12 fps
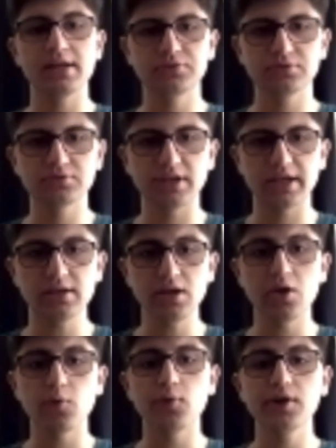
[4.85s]
And
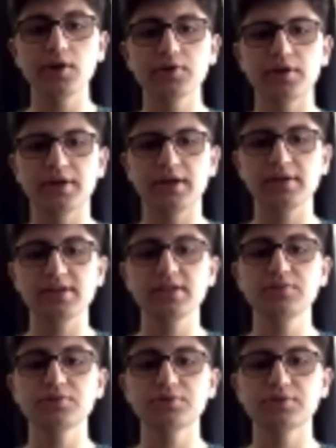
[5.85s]
today we're gonna
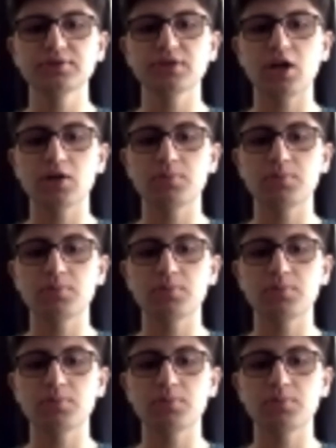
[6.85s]
introduce